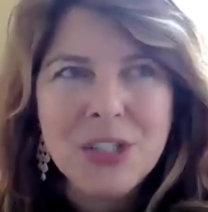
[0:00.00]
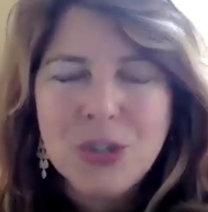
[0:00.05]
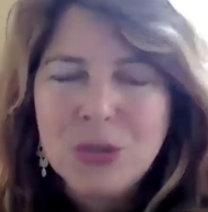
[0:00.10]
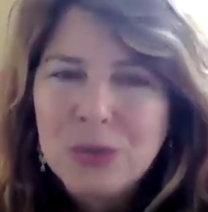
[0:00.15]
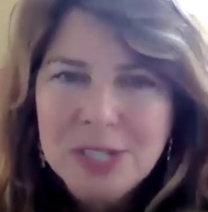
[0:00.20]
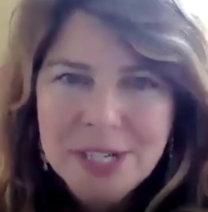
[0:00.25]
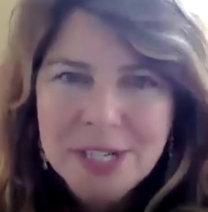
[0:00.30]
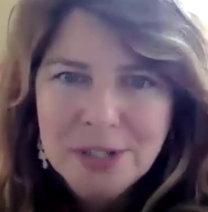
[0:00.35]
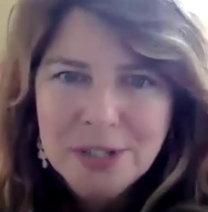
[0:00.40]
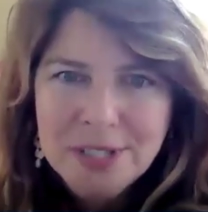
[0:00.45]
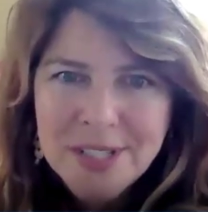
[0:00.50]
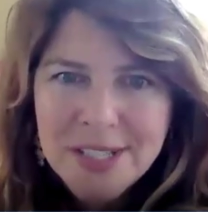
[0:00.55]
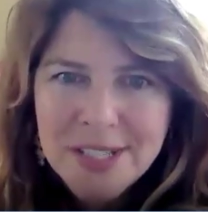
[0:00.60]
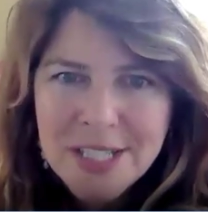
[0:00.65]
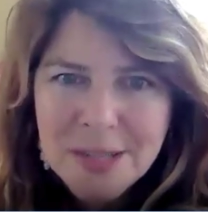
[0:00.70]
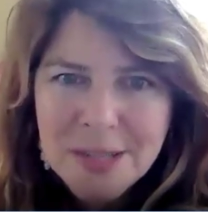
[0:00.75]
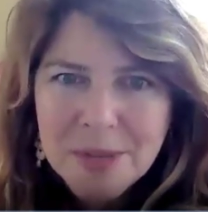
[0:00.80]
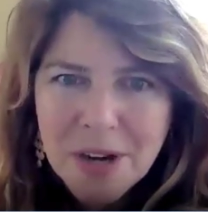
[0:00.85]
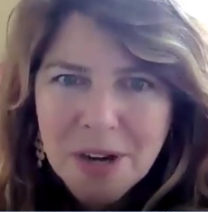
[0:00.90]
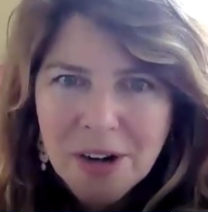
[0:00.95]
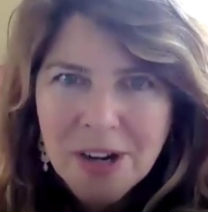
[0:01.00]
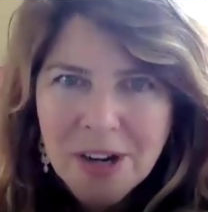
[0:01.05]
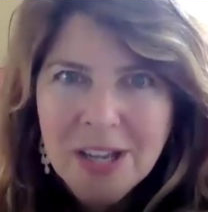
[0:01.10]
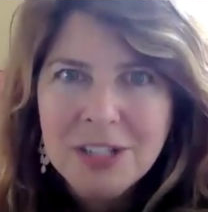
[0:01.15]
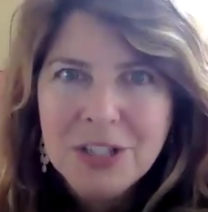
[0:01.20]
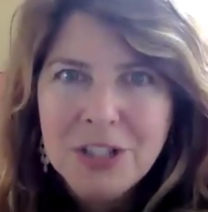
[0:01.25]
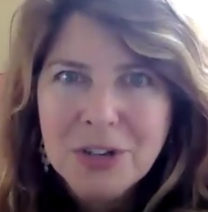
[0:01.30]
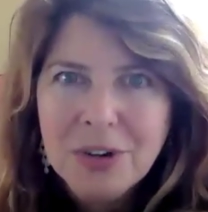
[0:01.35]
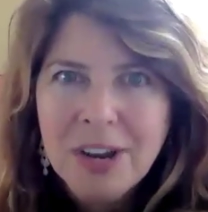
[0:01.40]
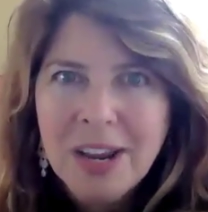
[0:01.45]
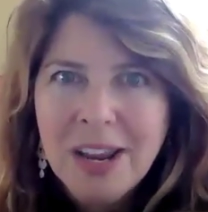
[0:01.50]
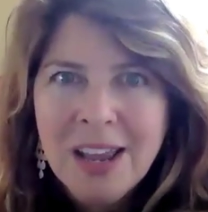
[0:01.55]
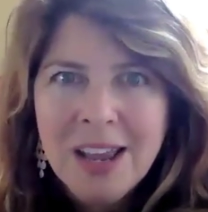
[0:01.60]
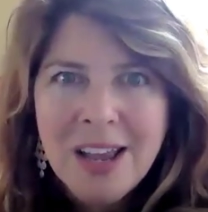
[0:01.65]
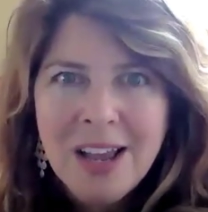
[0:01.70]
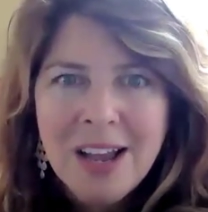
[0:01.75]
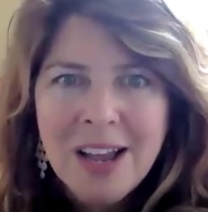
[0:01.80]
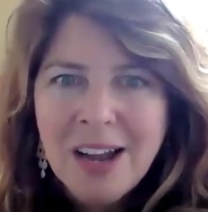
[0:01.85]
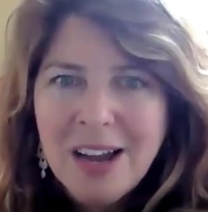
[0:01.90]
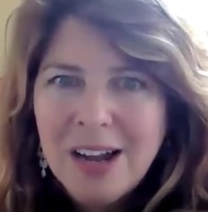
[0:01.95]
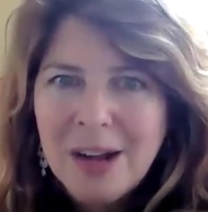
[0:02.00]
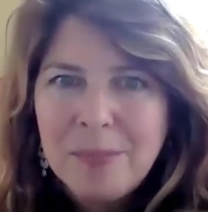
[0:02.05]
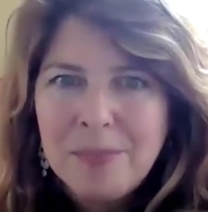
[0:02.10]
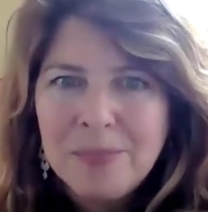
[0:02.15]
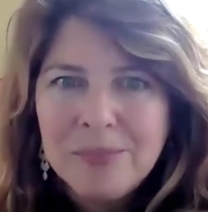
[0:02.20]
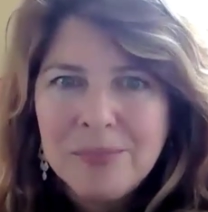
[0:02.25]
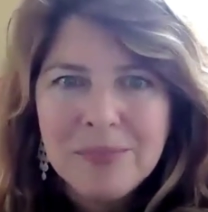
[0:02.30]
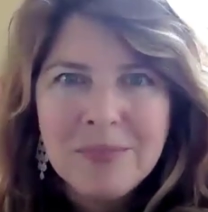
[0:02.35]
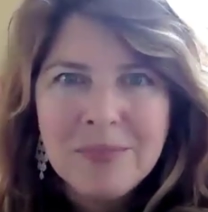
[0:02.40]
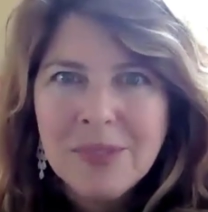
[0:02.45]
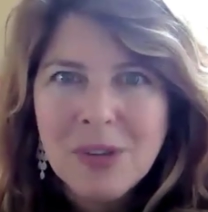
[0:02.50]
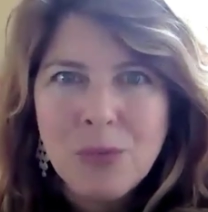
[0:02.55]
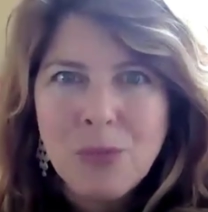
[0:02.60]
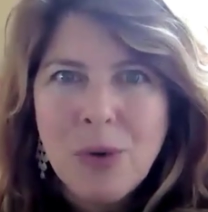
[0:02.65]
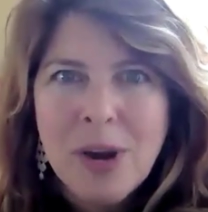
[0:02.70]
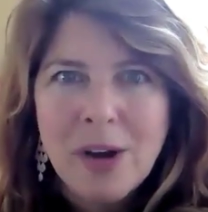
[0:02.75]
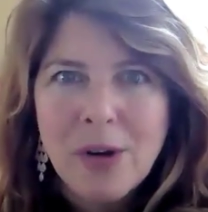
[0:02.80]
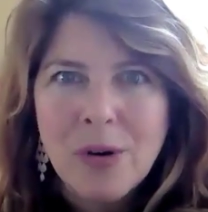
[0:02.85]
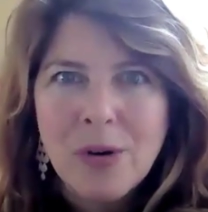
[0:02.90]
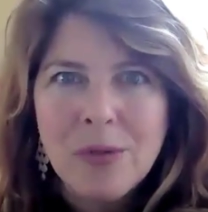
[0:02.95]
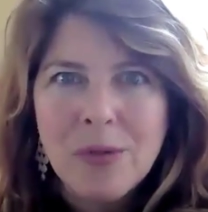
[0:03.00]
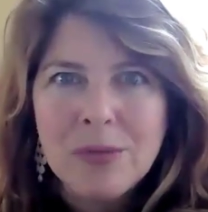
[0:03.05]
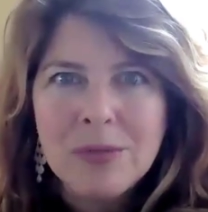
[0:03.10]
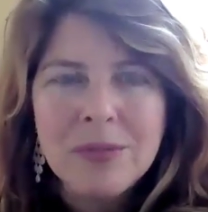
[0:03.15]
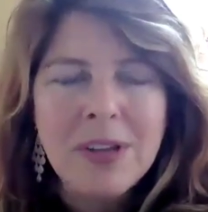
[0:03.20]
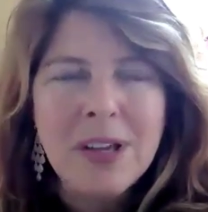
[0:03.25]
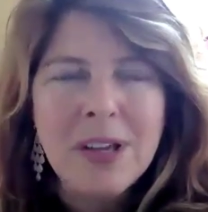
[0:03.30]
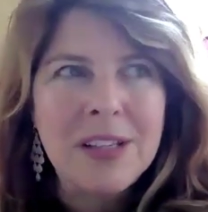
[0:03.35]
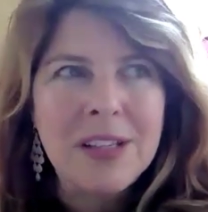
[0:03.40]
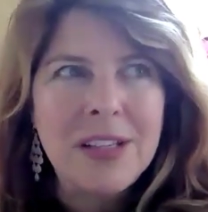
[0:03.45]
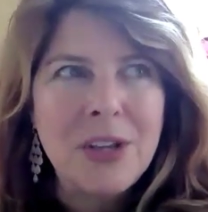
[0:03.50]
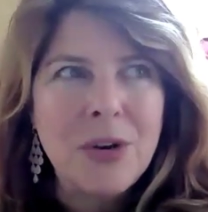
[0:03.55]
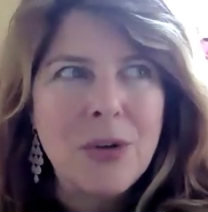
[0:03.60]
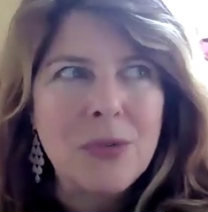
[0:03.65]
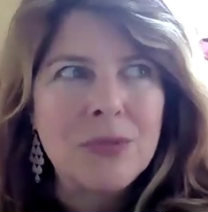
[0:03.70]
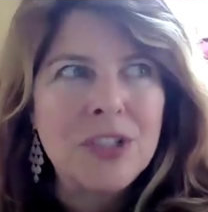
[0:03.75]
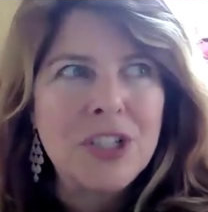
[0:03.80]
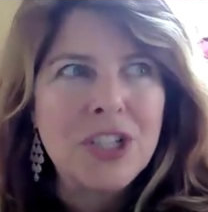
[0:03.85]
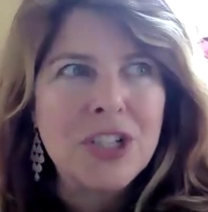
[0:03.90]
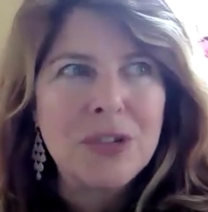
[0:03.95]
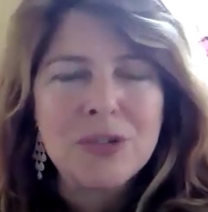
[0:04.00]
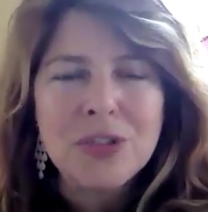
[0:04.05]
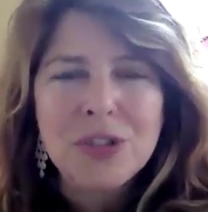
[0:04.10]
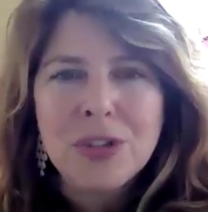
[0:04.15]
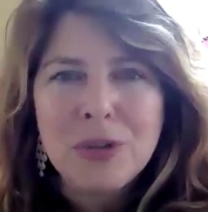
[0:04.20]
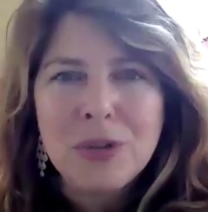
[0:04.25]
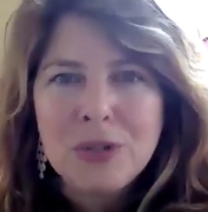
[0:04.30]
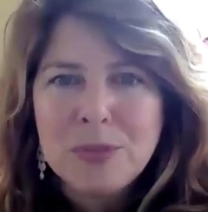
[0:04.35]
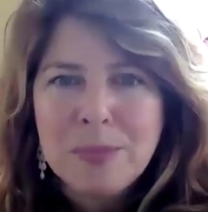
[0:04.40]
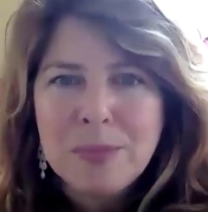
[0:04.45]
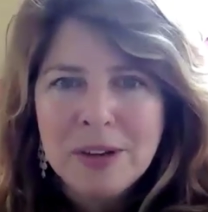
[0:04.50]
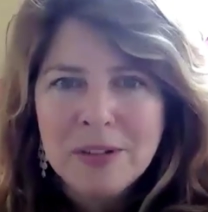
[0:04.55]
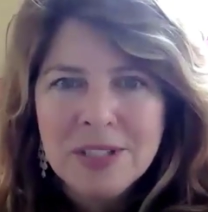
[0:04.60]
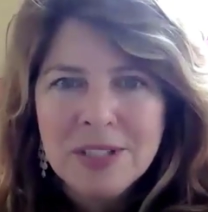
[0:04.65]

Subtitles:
two-tier system in our country where, children whose